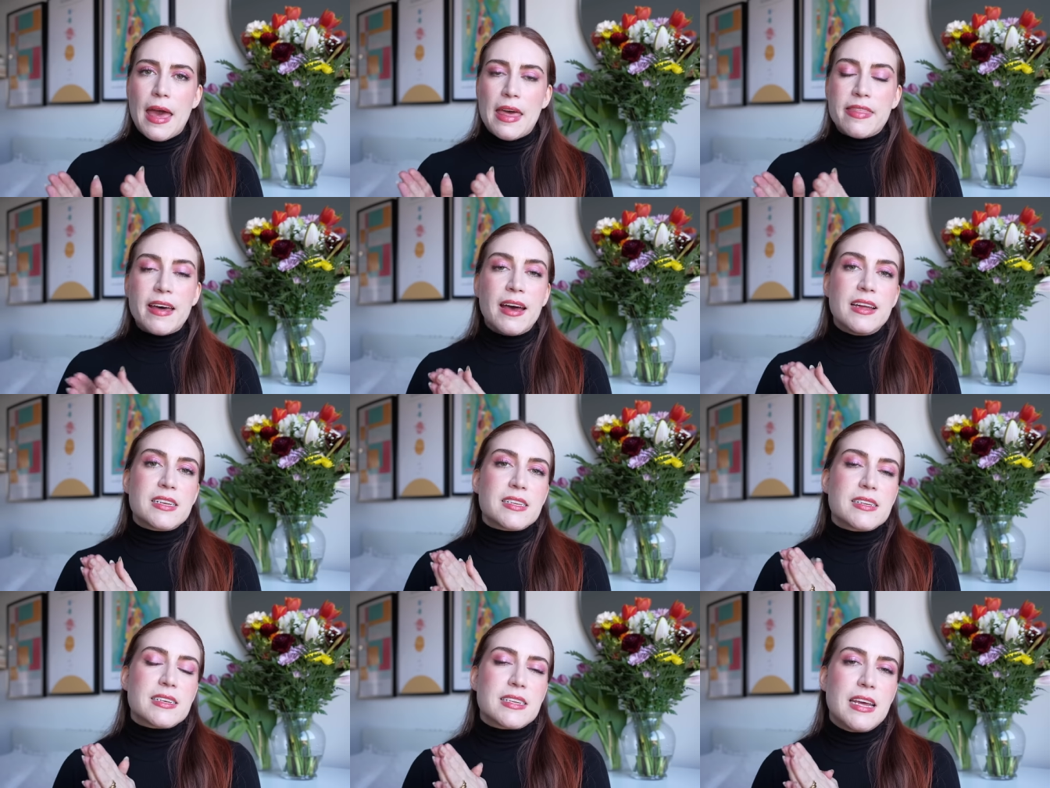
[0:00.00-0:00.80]
And that
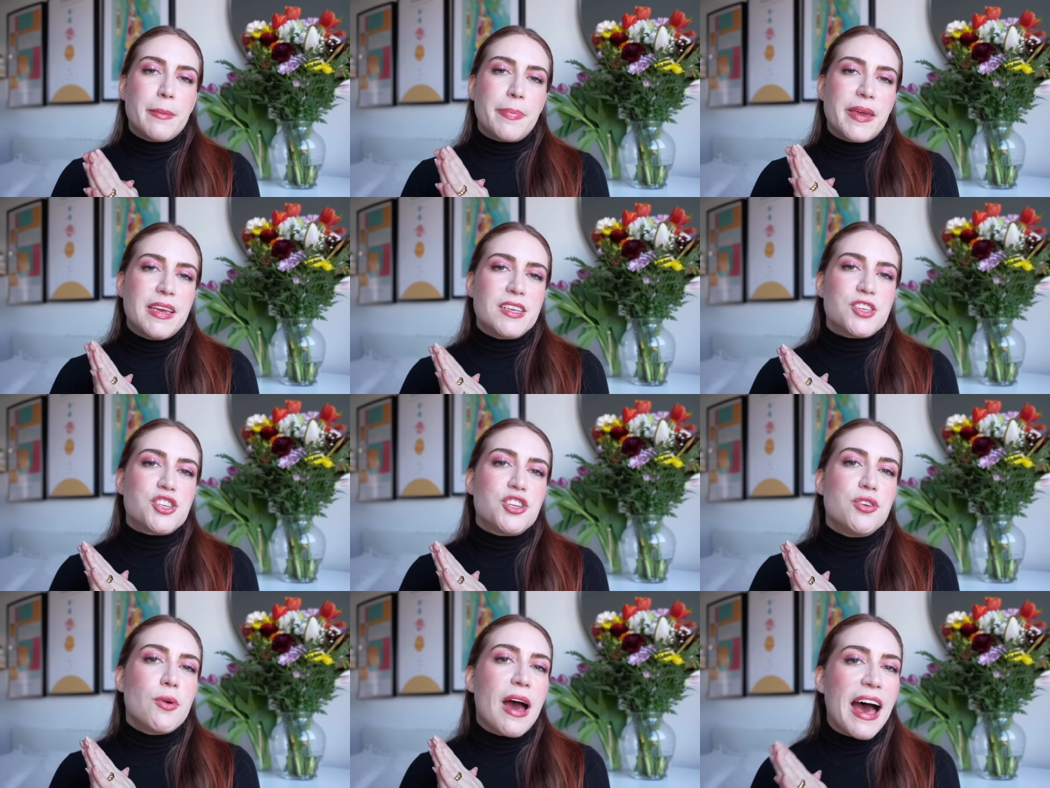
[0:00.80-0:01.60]
tip is
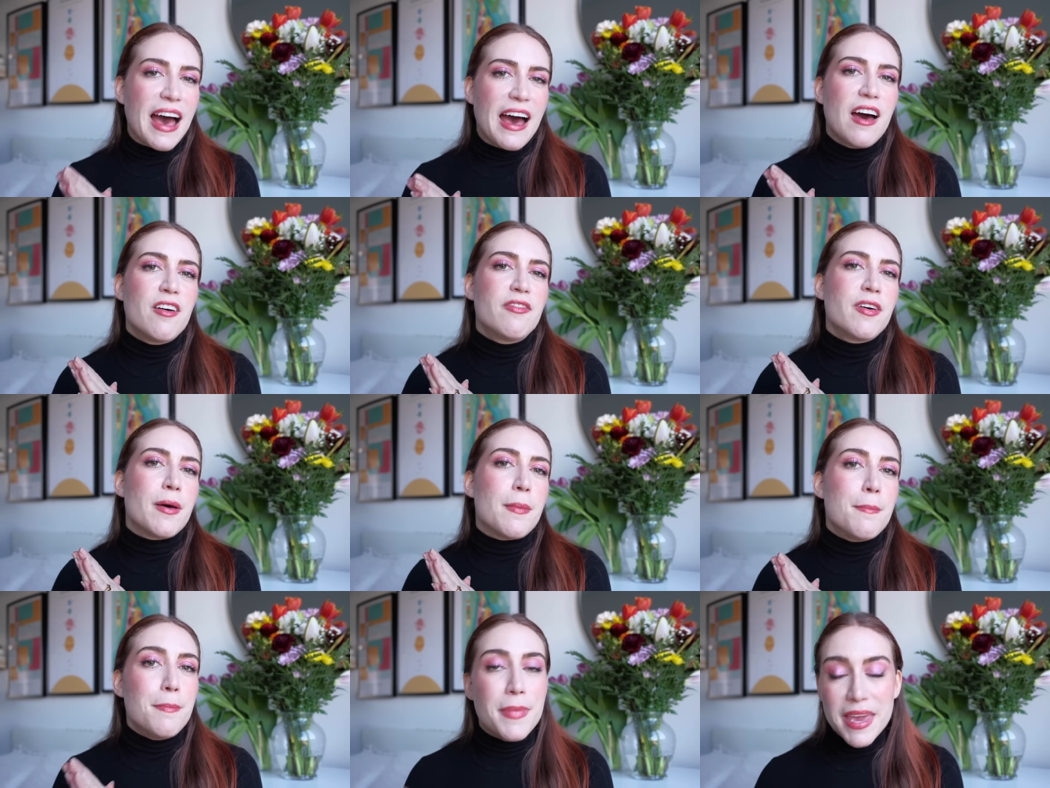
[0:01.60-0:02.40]
to have
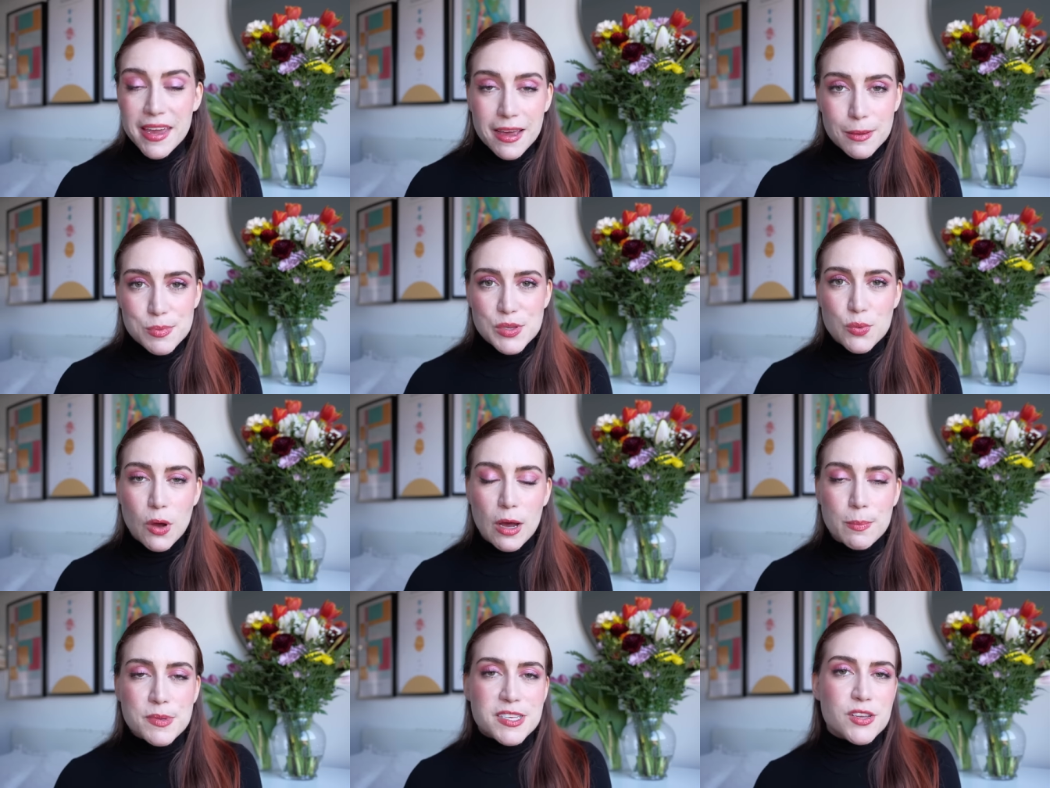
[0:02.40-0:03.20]
makeup
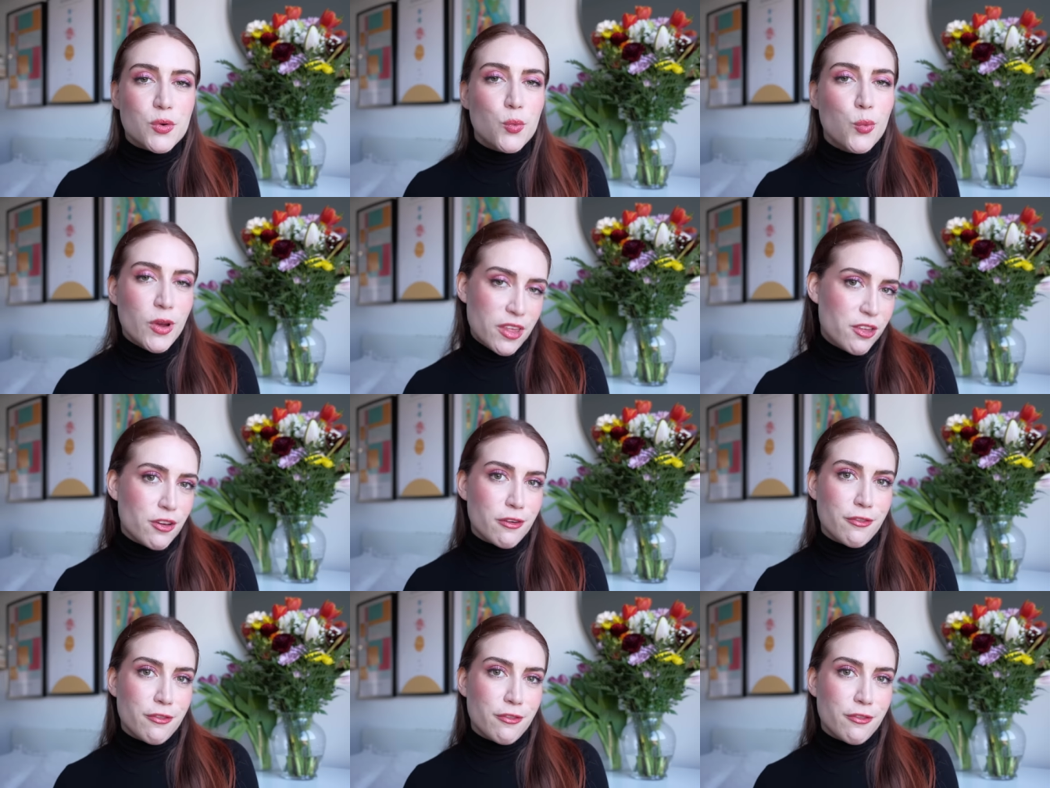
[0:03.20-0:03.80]
swaps with your